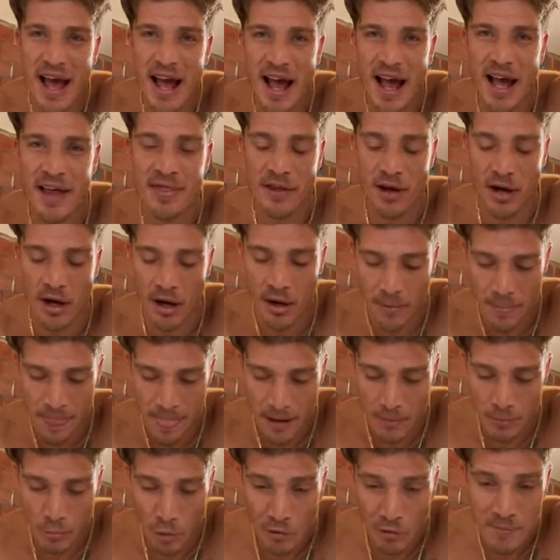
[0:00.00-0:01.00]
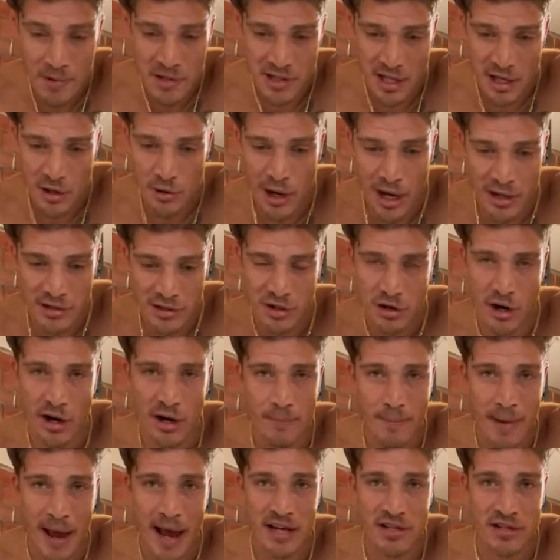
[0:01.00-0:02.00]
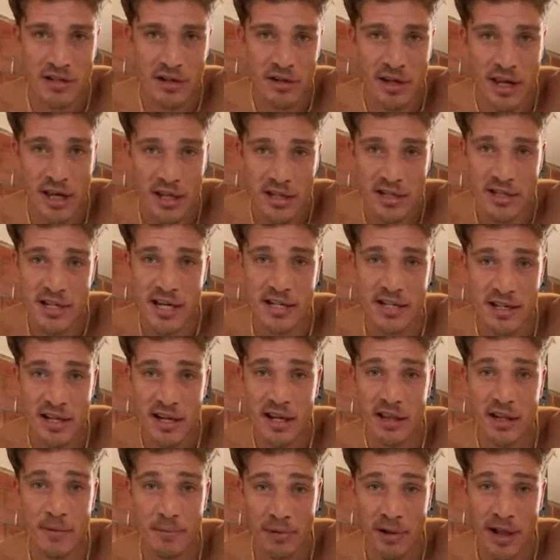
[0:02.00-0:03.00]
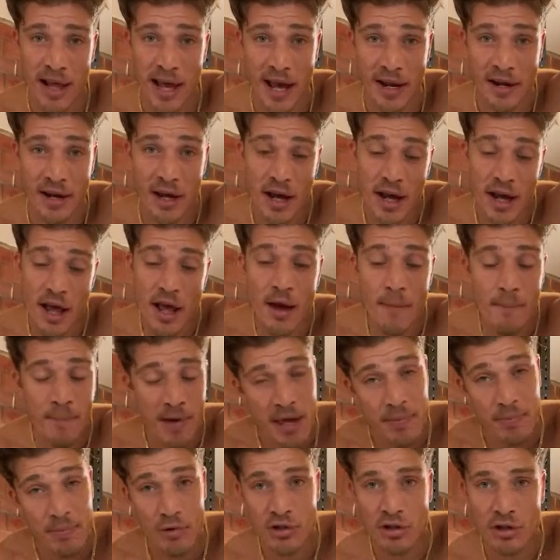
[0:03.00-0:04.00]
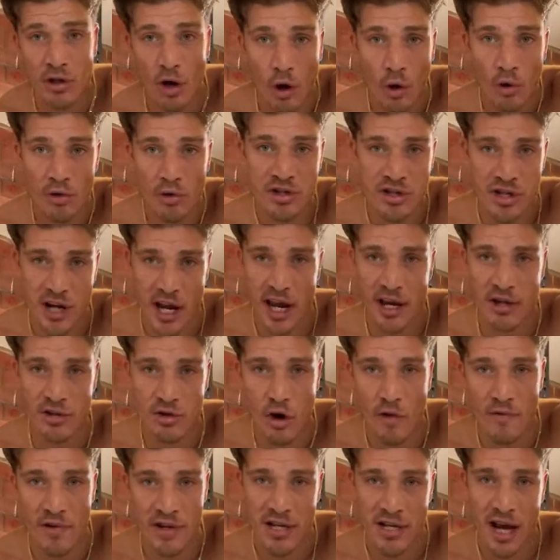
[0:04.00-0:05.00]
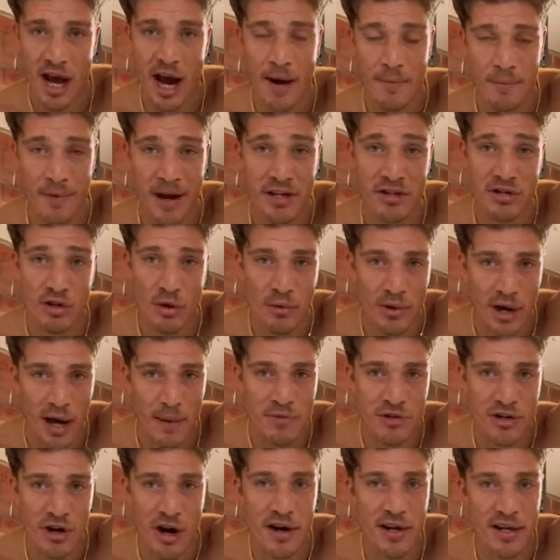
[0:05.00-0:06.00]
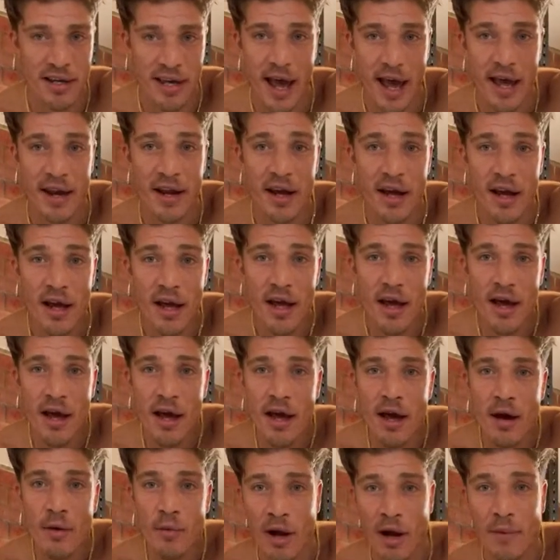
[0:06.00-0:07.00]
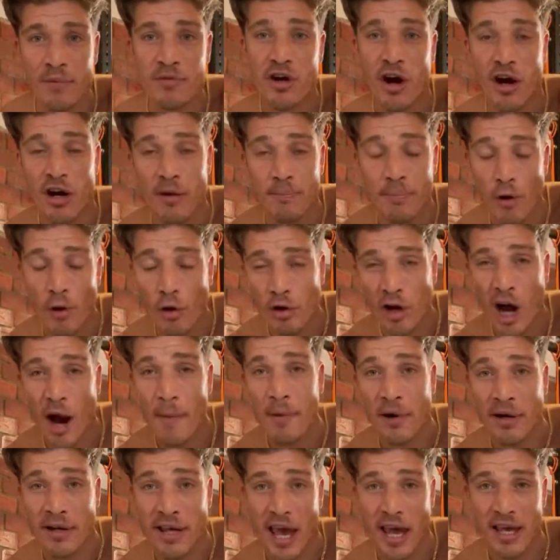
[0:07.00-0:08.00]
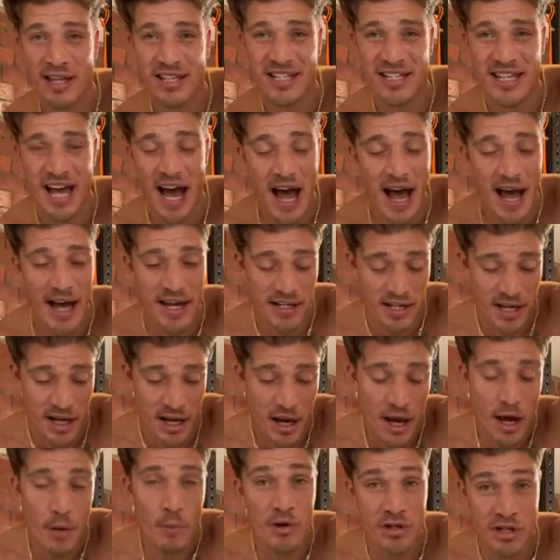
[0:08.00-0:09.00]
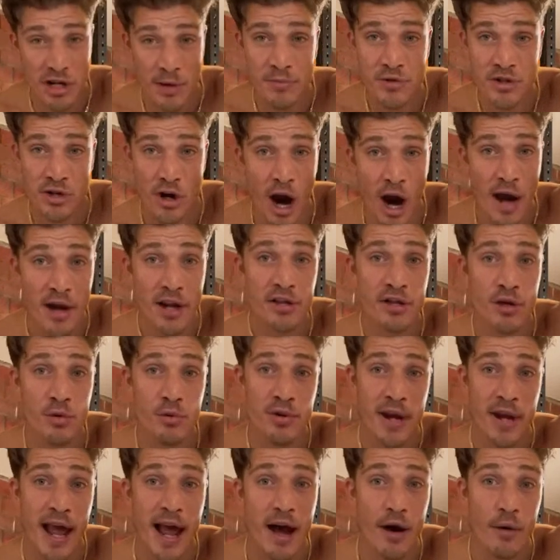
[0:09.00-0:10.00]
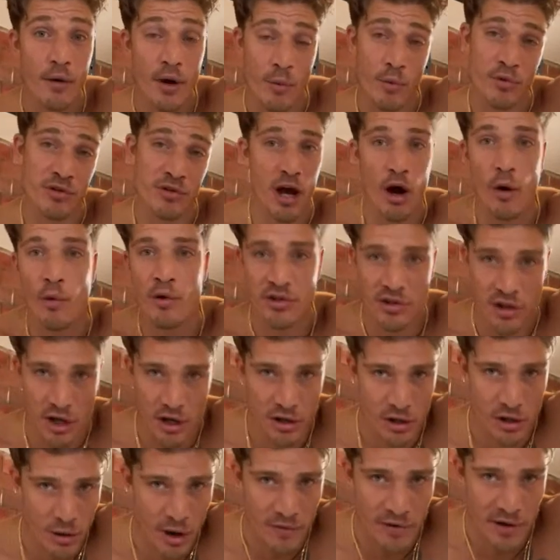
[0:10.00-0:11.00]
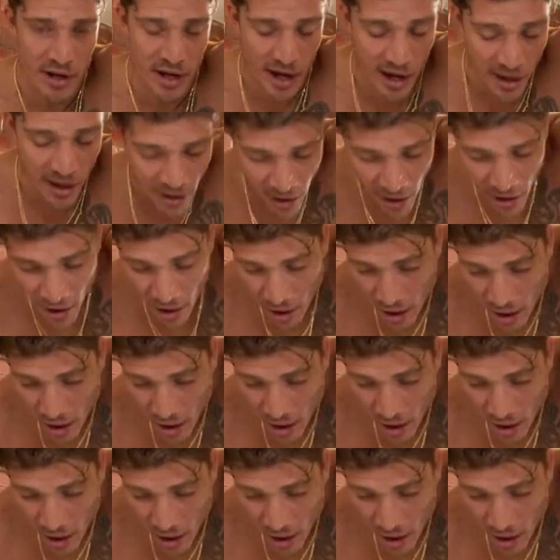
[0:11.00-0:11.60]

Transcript: and the movements that you guys are trying to master consistent in the plan. People's goals change over time, right? So when I'm trying to get when I'm trying to bulk up or gain size, which I'm trying to do now, which I always try to do every year,